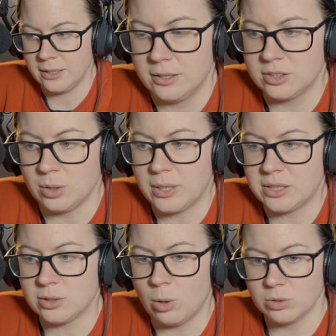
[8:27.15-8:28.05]
So there
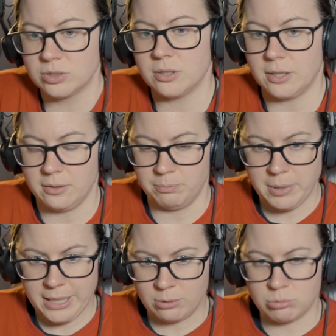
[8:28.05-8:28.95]
is also a
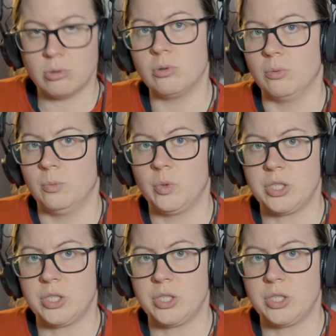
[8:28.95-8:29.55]
big room